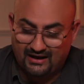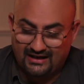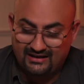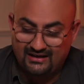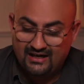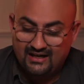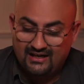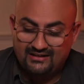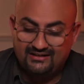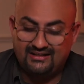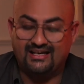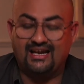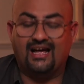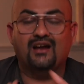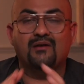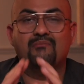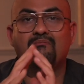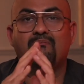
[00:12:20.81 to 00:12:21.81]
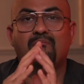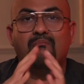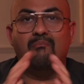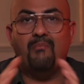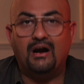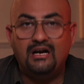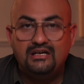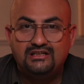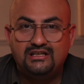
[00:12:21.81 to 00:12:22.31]
And there are
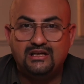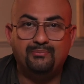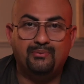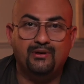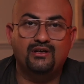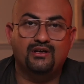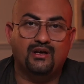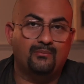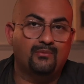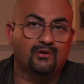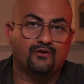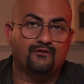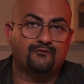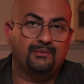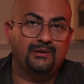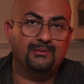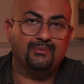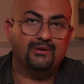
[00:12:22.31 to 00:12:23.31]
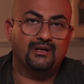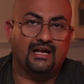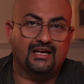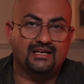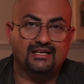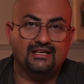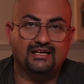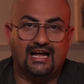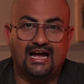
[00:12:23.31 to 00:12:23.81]
multiple number of people I
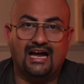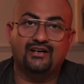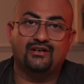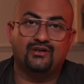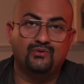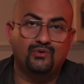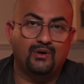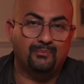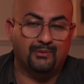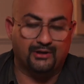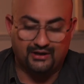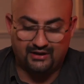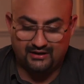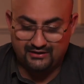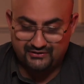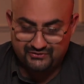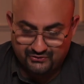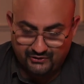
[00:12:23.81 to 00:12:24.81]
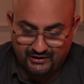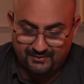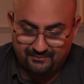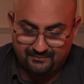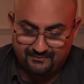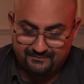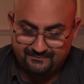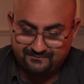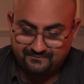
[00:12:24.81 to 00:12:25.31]
can add to a particular
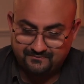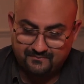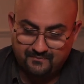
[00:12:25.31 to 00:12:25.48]
stream.